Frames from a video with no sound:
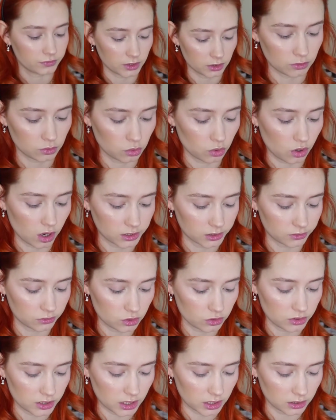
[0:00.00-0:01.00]
They're all kind of
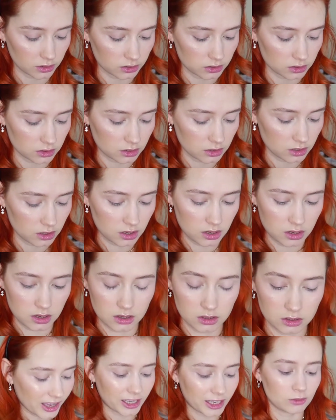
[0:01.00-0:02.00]
nudie colours.
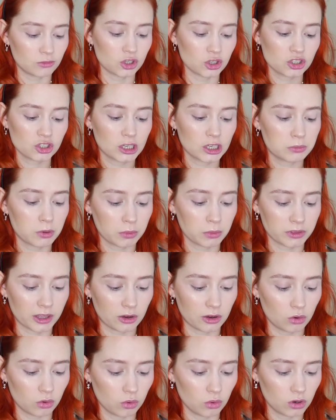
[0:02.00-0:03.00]
And I'm just going to pop
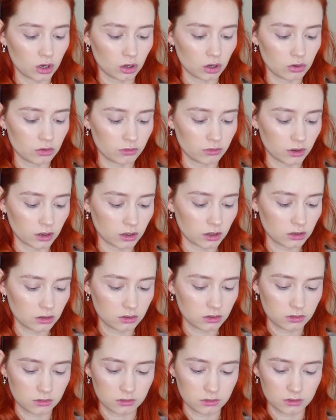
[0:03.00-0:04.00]
that all over
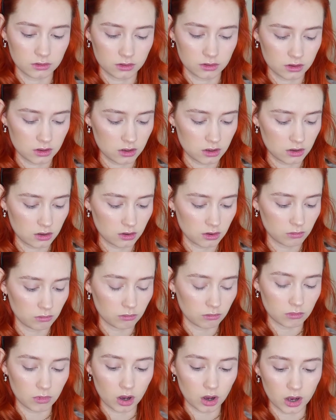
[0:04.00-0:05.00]

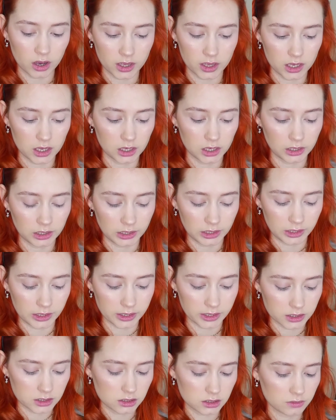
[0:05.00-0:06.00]
my
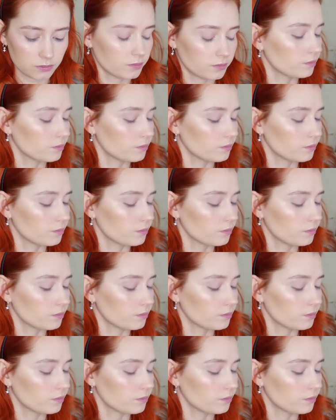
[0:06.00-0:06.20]
lid.